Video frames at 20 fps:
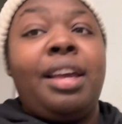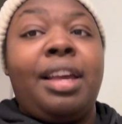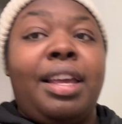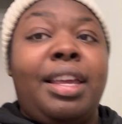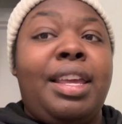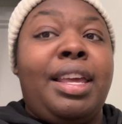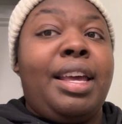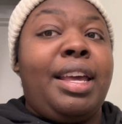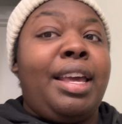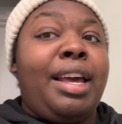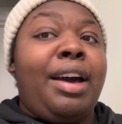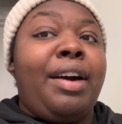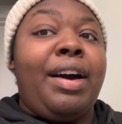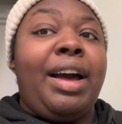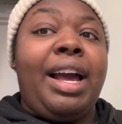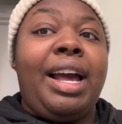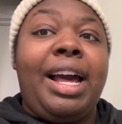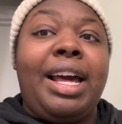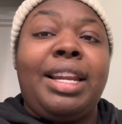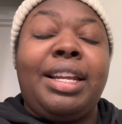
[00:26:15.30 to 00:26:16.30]
yeah, y'all,
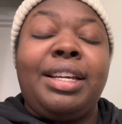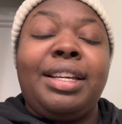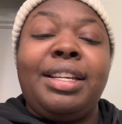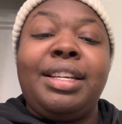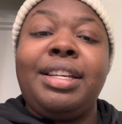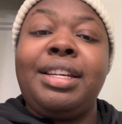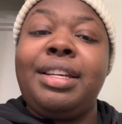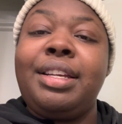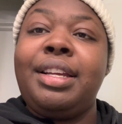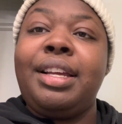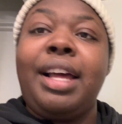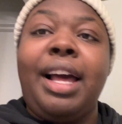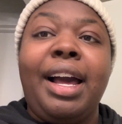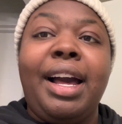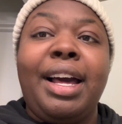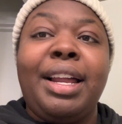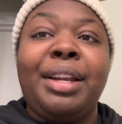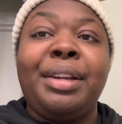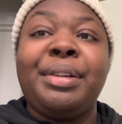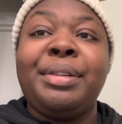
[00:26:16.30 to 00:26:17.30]
I
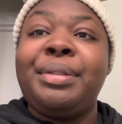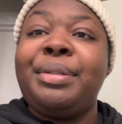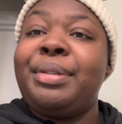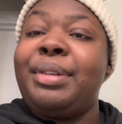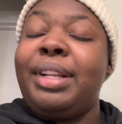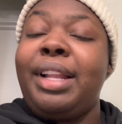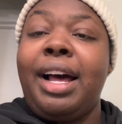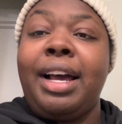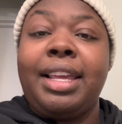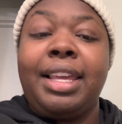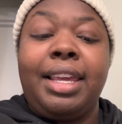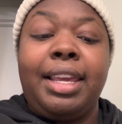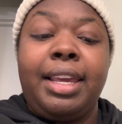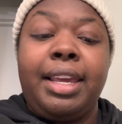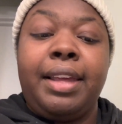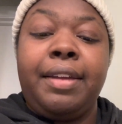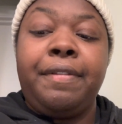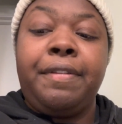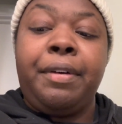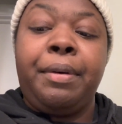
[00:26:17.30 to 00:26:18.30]
gotta lock
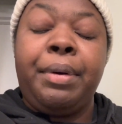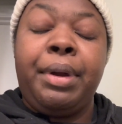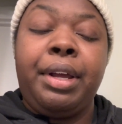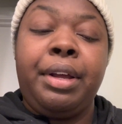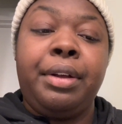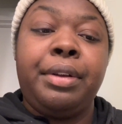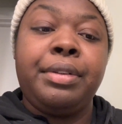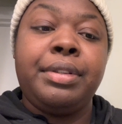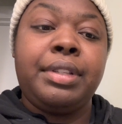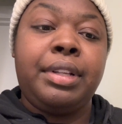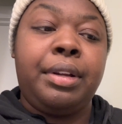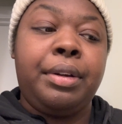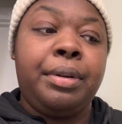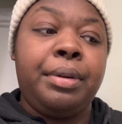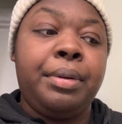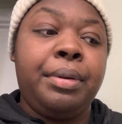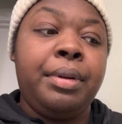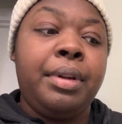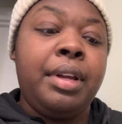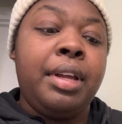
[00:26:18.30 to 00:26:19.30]
in for real.
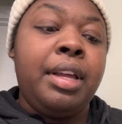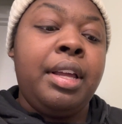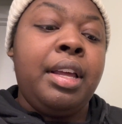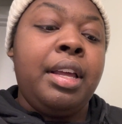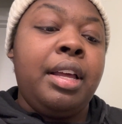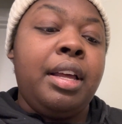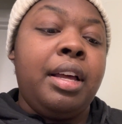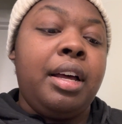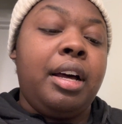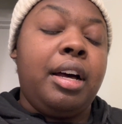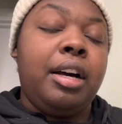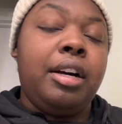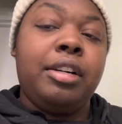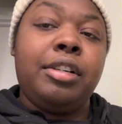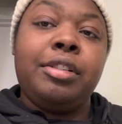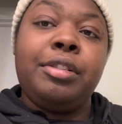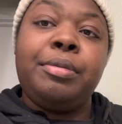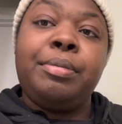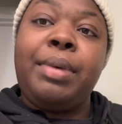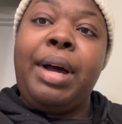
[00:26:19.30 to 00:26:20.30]
So
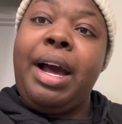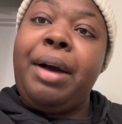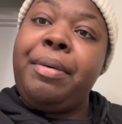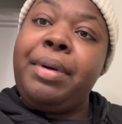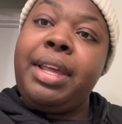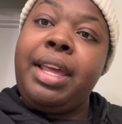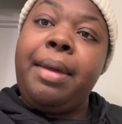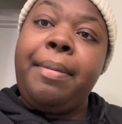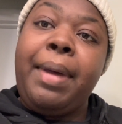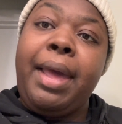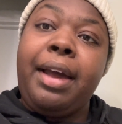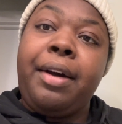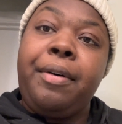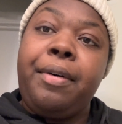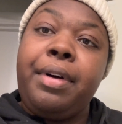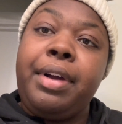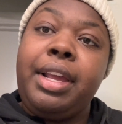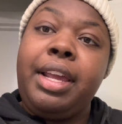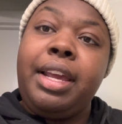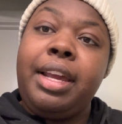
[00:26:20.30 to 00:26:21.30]
I will get back
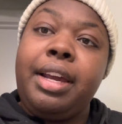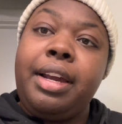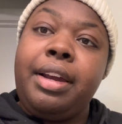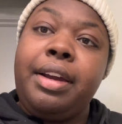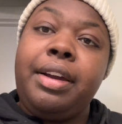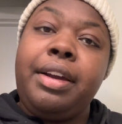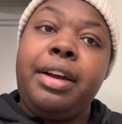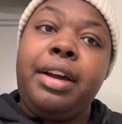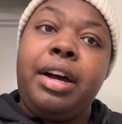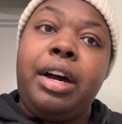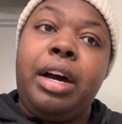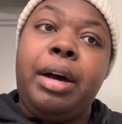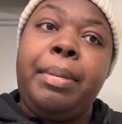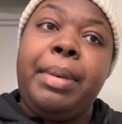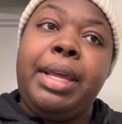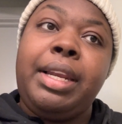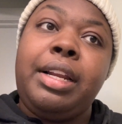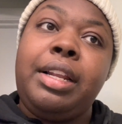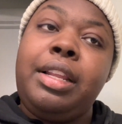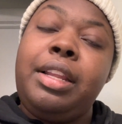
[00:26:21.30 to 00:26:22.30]
on here
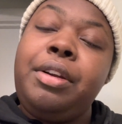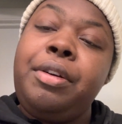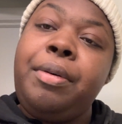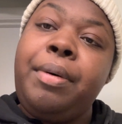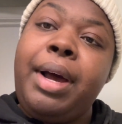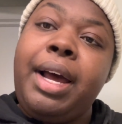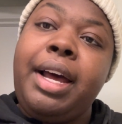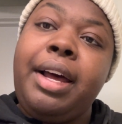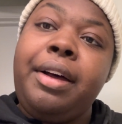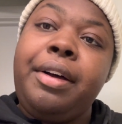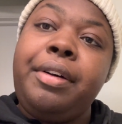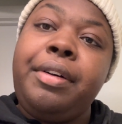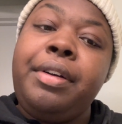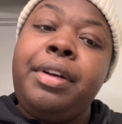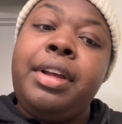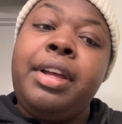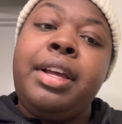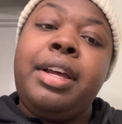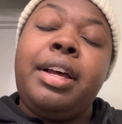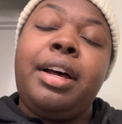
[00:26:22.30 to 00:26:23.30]
in a little while
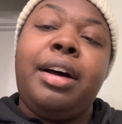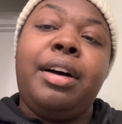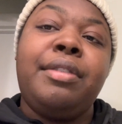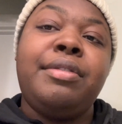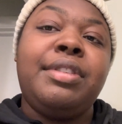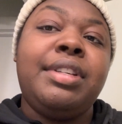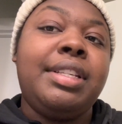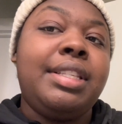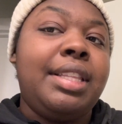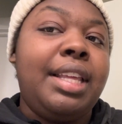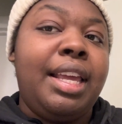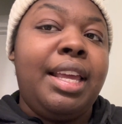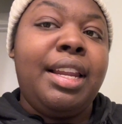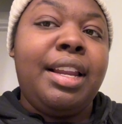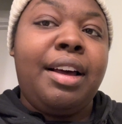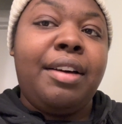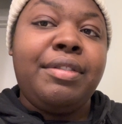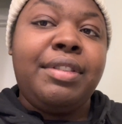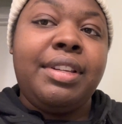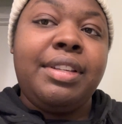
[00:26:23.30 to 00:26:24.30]
just to end
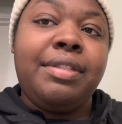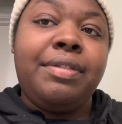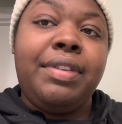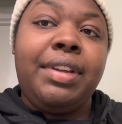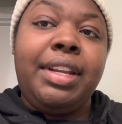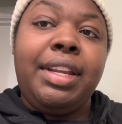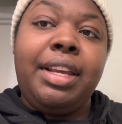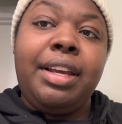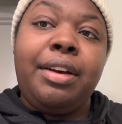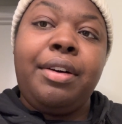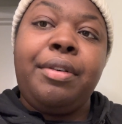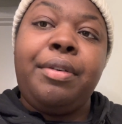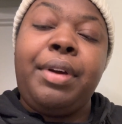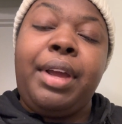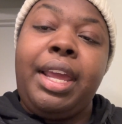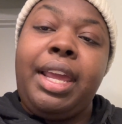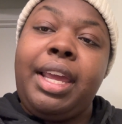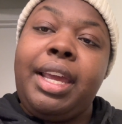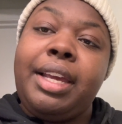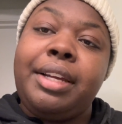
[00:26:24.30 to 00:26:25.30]
off this video
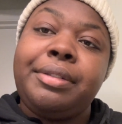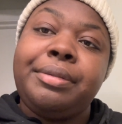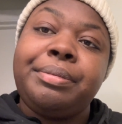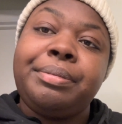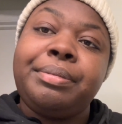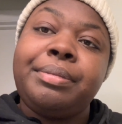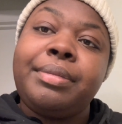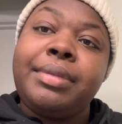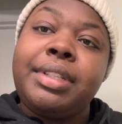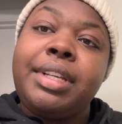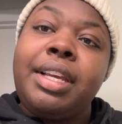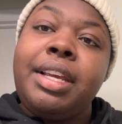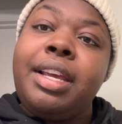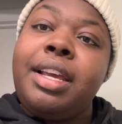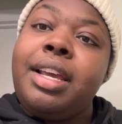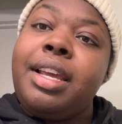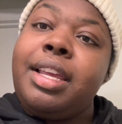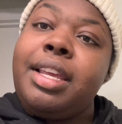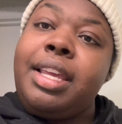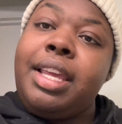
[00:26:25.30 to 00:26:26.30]
and
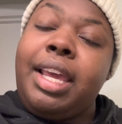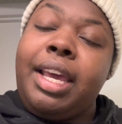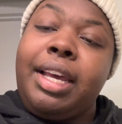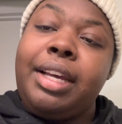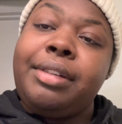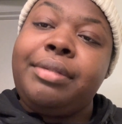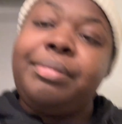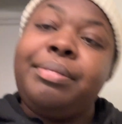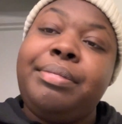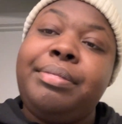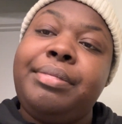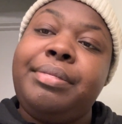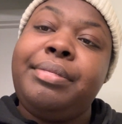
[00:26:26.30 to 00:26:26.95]
yeah.